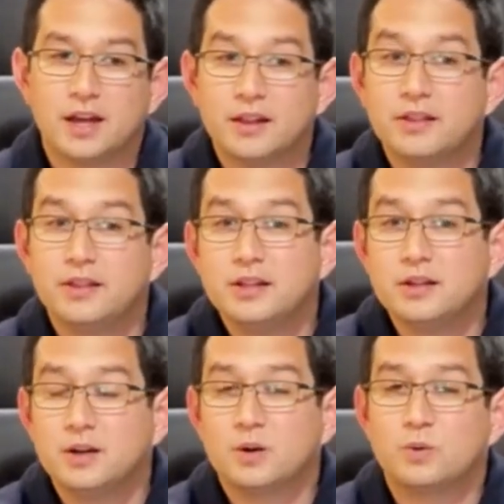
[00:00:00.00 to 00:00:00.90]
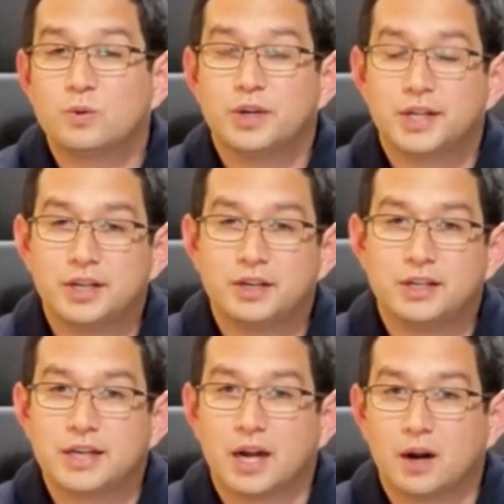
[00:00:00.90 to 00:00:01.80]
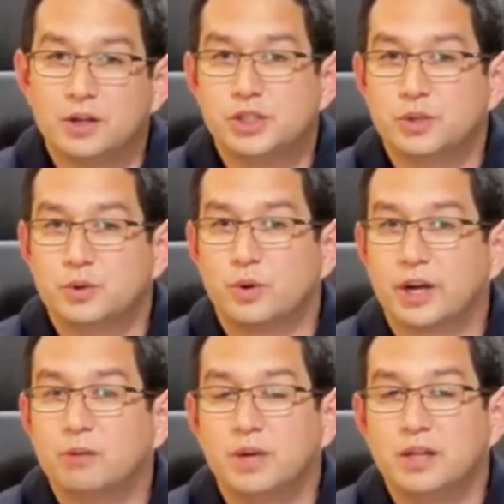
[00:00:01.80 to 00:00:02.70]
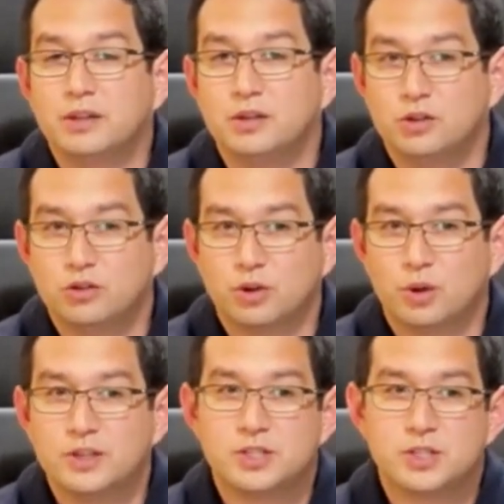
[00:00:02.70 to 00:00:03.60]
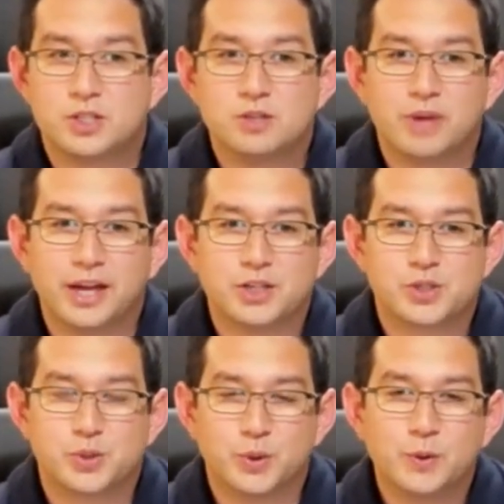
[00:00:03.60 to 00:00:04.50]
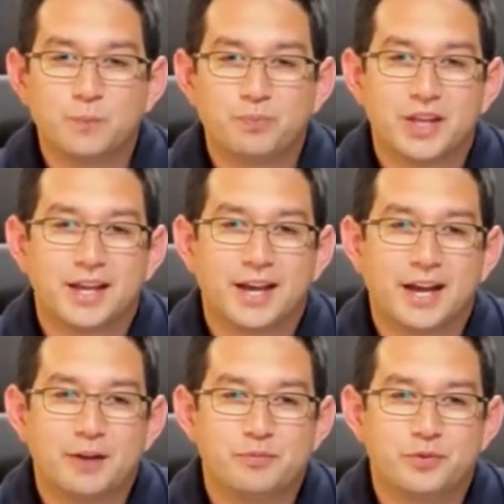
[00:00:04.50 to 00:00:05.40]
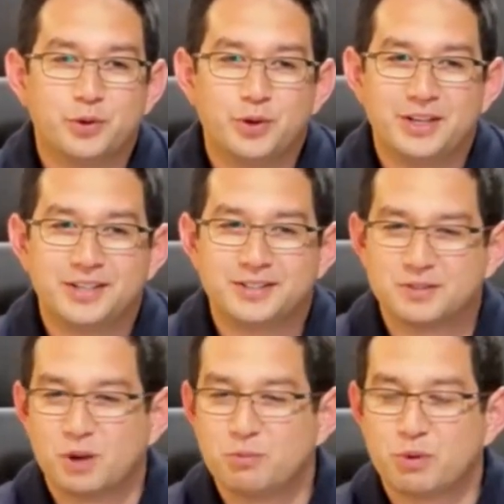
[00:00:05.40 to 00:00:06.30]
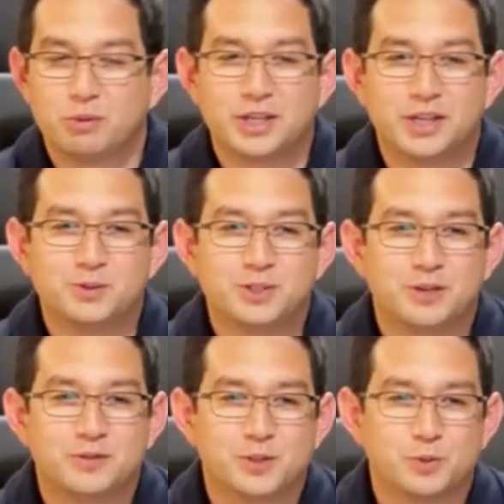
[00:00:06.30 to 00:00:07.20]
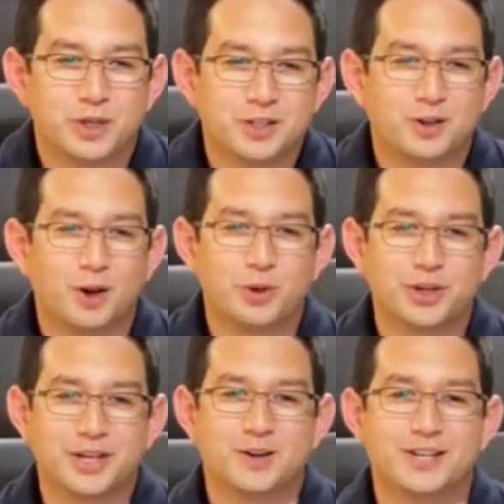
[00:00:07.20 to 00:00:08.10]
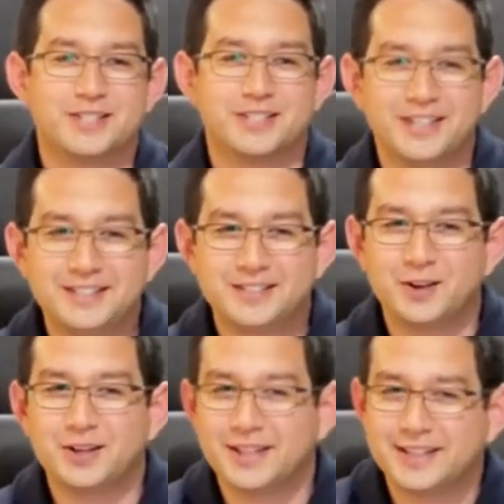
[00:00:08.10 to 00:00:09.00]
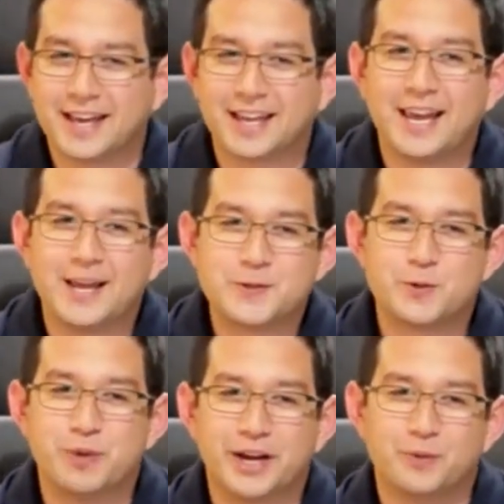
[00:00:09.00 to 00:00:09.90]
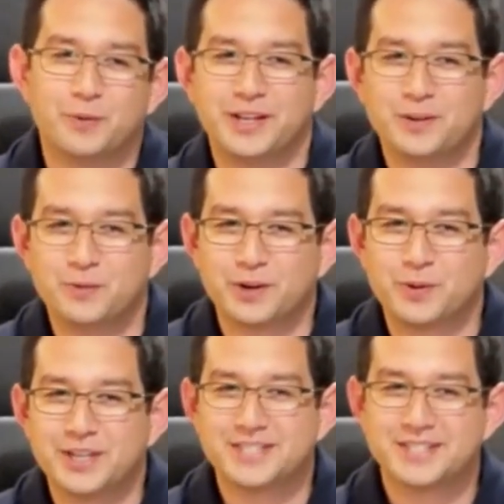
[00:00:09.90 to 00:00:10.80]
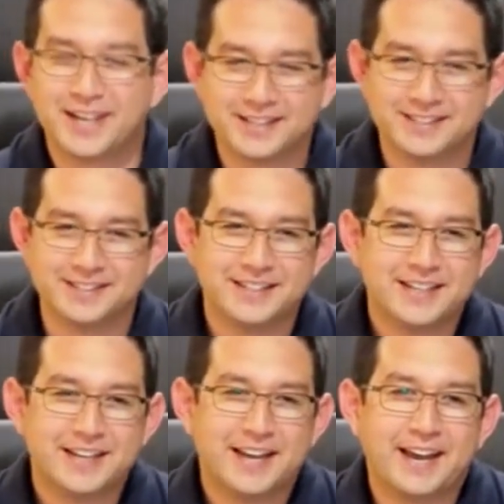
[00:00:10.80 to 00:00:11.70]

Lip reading: The other thing that I would really encourage you and recommend that you do is just to make sure I'm probably guilty of it as well, and I work in IT. Don't click that cancel button when you want to restart and